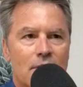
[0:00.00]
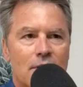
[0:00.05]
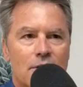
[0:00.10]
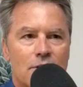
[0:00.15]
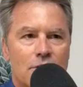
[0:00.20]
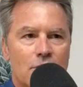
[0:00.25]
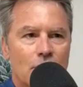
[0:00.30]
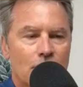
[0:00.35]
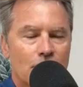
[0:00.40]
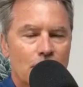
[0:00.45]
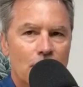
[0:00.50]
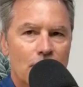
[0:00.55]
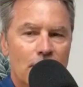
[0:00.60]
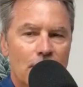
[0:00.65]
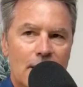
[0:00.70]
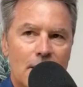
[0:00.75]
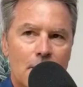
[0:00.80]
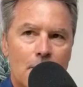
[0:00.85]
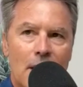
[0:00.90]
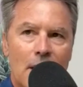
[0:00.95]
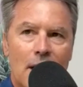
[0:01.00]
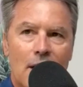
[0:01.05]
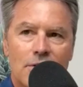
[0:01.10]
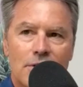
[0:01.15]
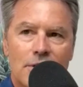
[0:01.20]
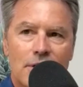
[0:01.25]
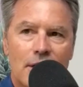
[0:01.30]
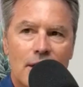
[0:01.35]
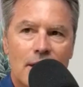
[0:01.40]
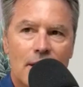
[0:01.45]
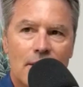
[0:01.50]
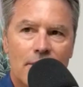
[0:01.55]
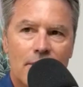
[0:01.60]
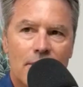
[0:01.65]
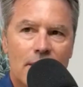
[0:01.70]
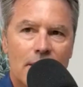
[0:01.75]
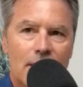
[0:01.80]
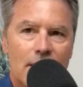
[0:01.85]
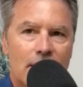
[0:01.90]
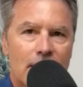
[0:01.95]
So if you think about
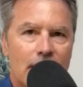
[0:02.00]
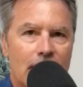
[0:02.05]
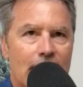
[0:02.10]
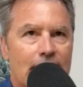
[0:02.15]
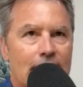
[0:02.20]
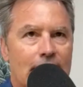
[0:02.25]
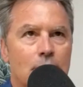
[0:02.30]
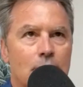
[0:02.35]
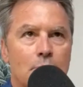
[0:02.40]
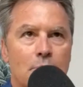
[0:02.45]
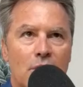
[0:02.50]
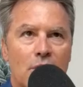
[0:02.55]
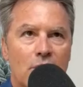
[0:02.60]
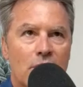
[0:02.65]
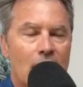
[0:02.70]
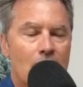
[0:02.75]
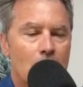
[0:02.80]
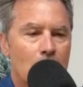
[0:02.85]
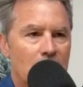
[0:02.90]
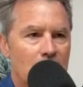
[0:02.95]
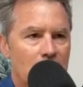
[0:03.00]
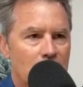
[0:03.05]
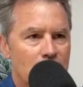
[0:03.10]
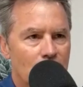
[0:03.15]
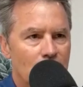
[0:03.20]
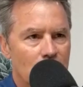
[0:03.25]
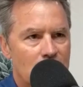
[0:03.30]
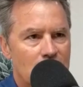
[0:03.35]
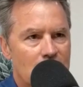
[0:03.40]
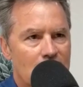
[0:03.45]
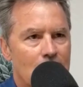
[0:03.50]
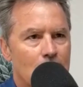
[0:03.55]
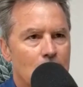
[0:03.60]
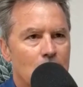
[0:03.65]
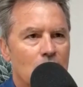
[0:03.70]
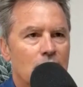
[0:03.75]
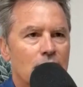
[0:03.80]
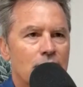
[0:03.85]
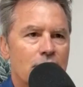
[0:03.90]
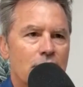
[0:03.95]
the beer companies, for
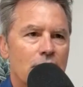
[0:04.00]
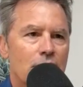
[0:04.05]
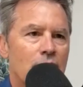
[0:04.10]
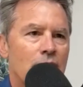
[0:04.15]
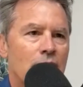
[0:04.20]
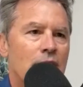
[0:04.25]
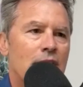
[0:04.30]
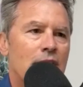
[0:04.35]
example, so